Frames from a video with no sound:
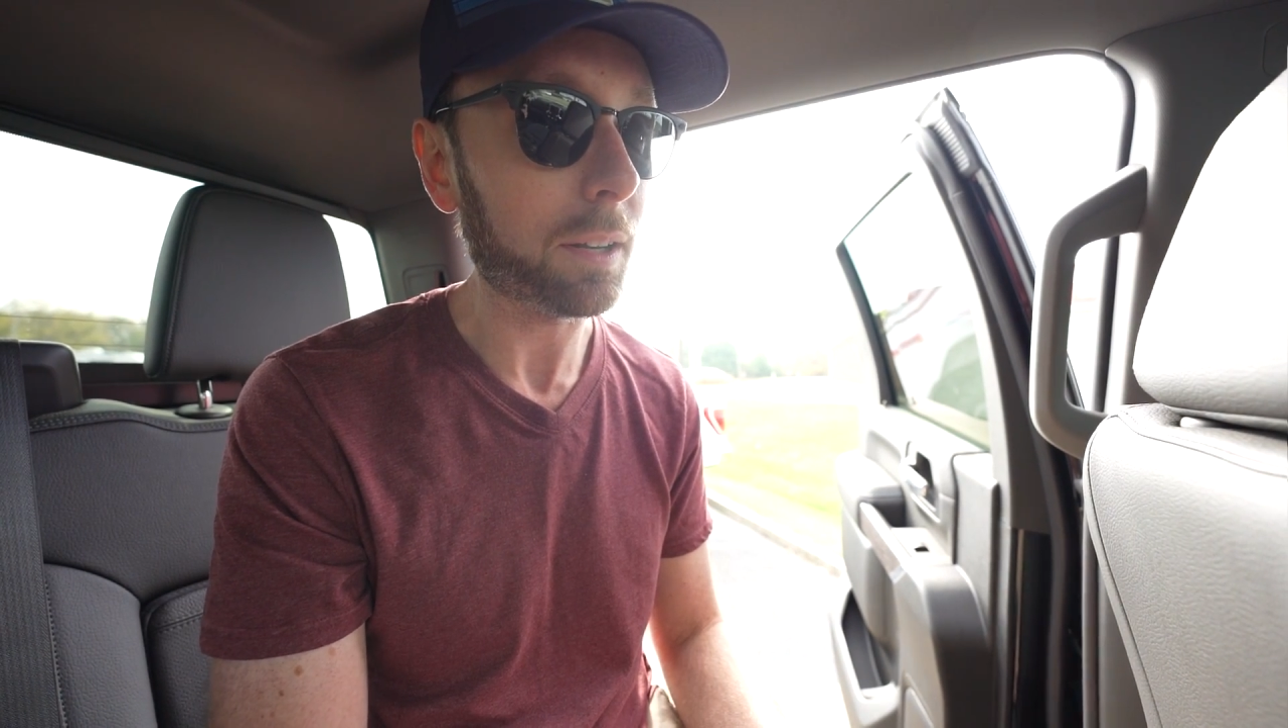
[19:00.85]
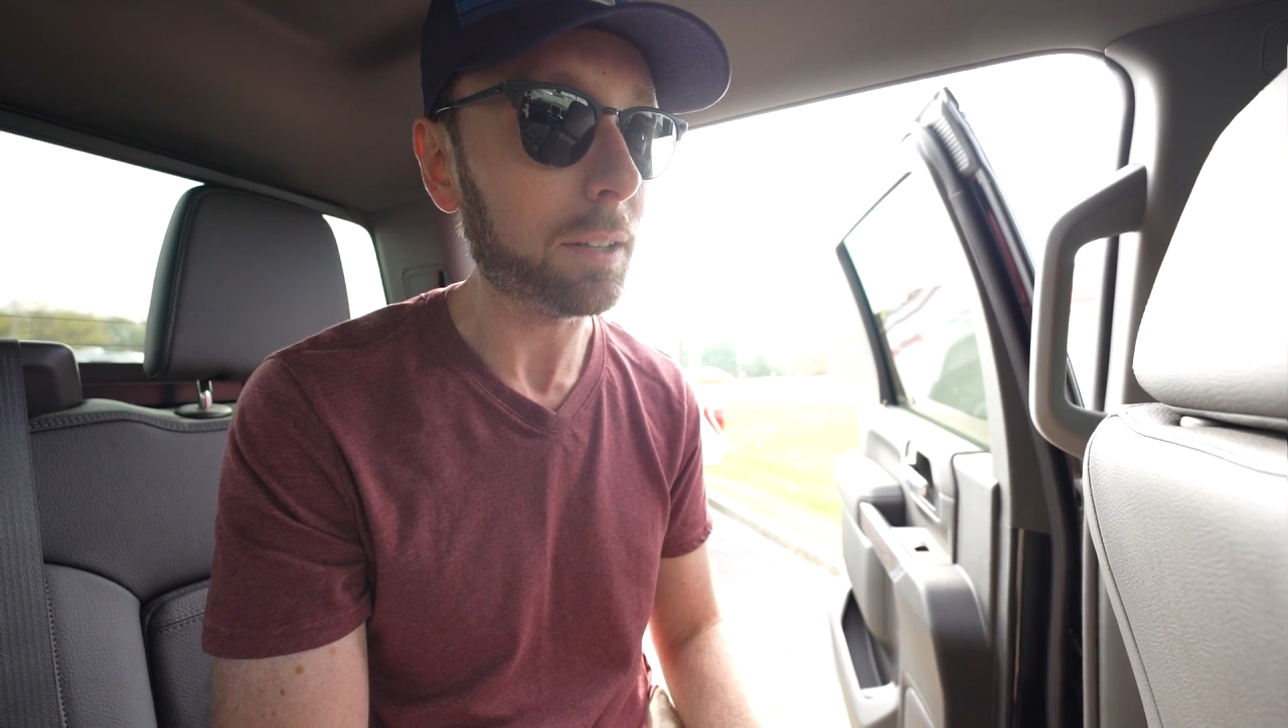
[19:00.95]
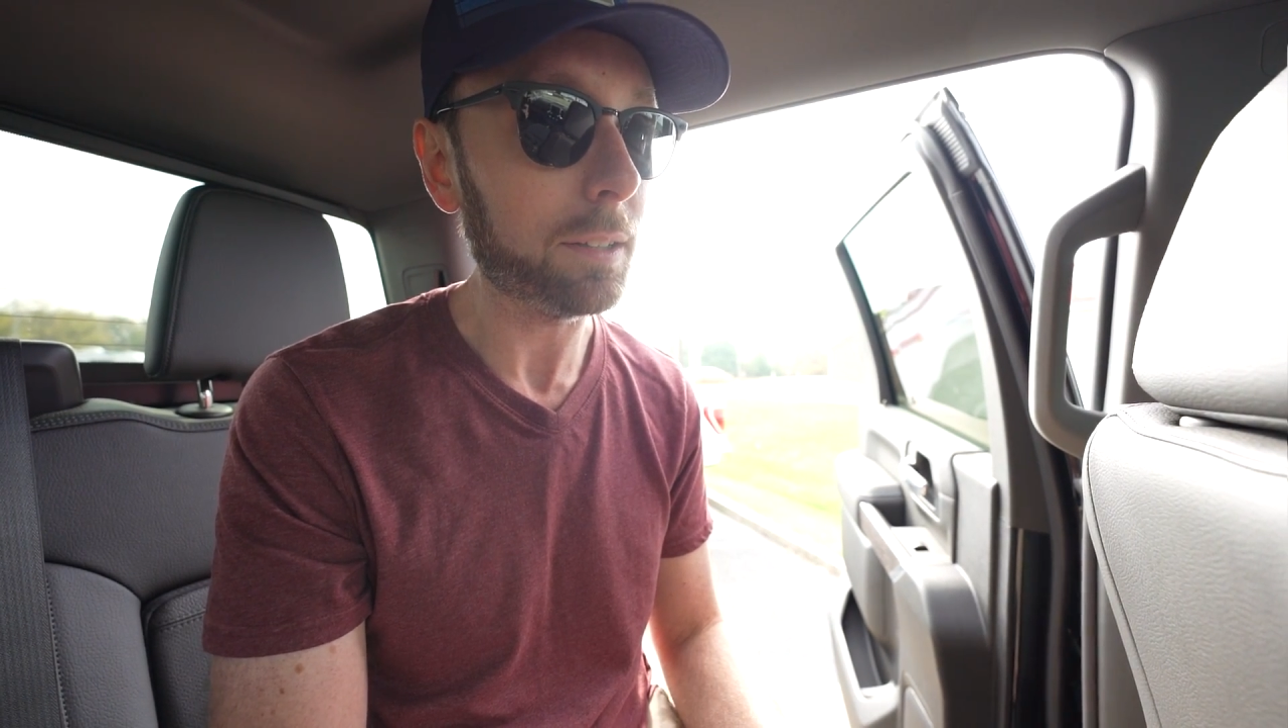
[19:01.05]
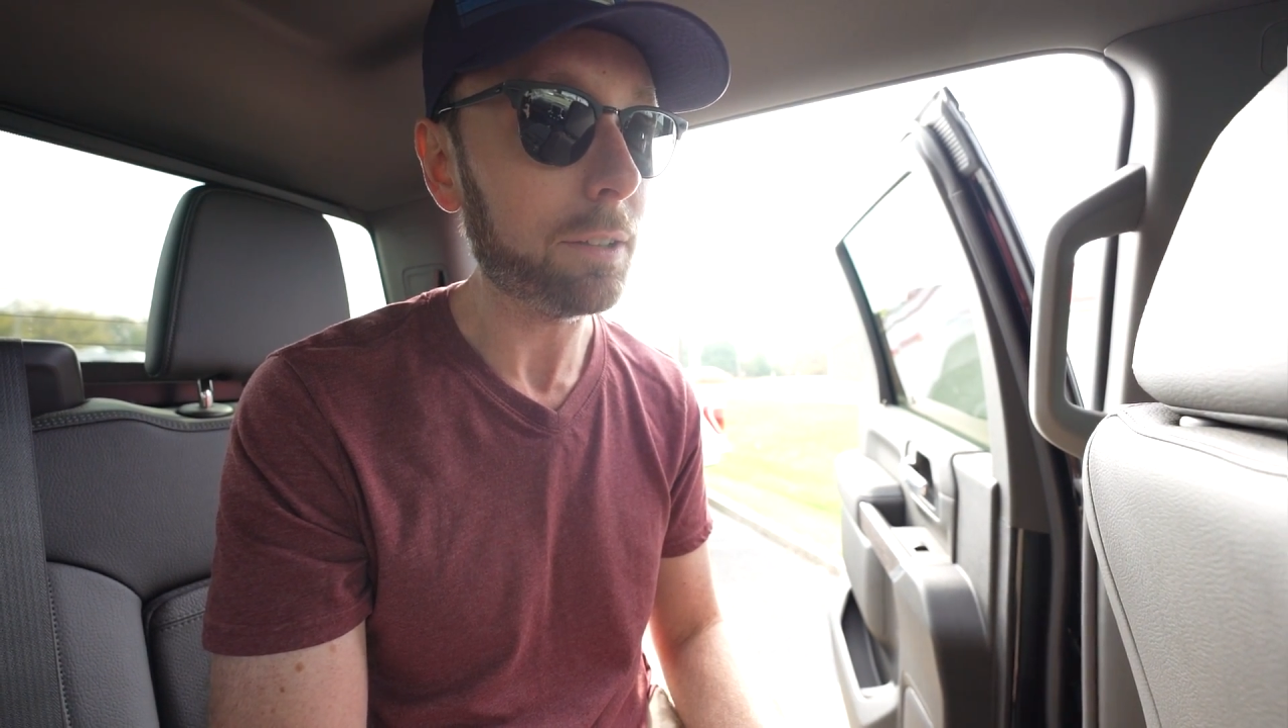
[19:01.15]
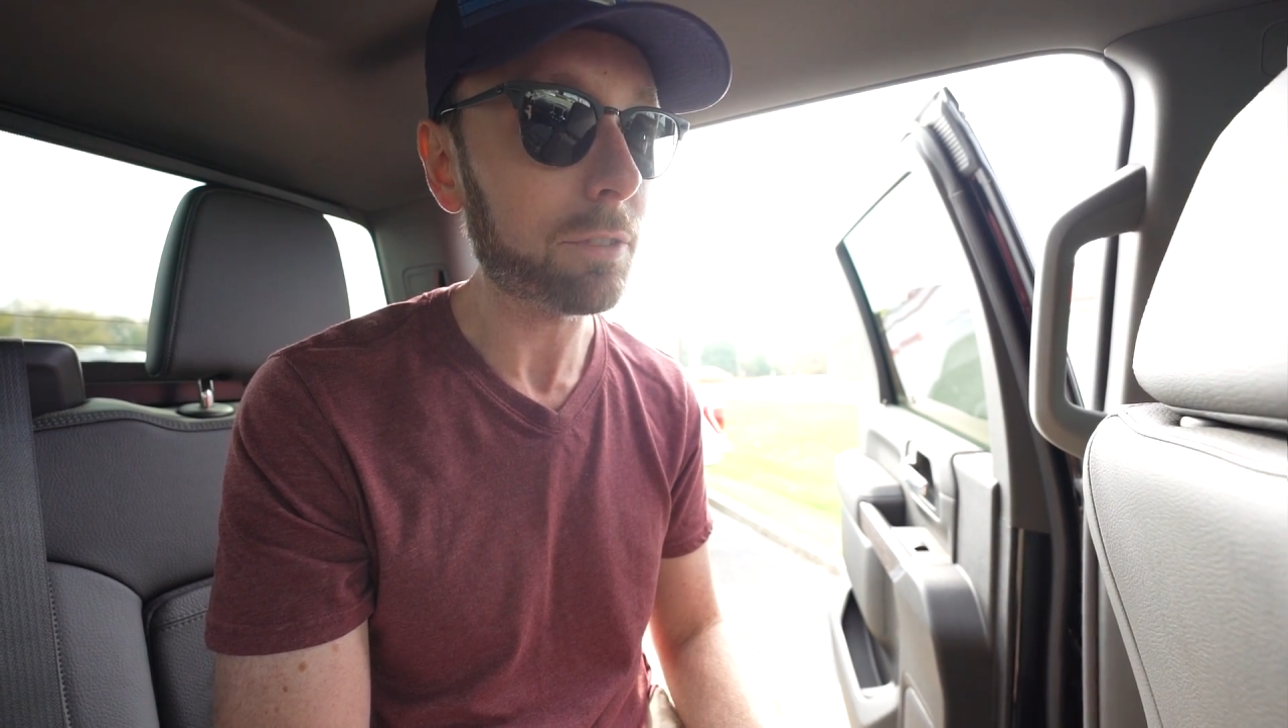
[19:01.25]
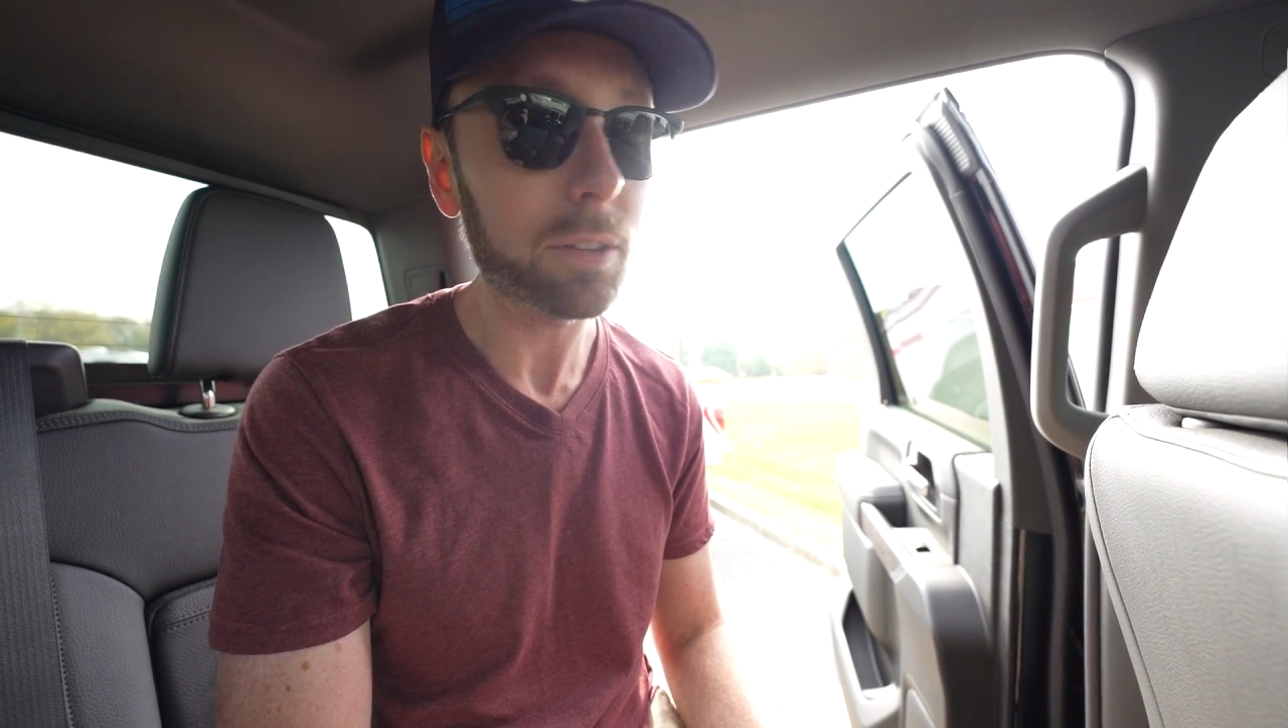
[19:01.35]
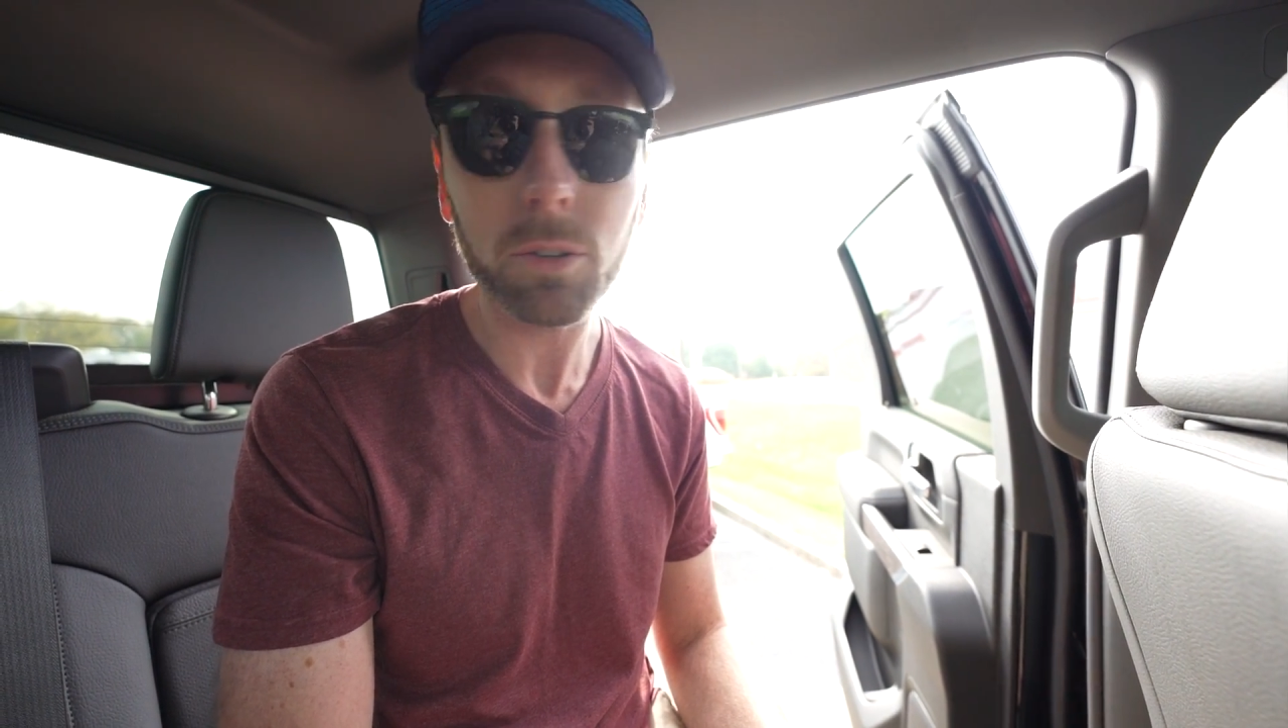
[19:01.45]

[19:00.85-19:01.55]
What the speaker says: collision.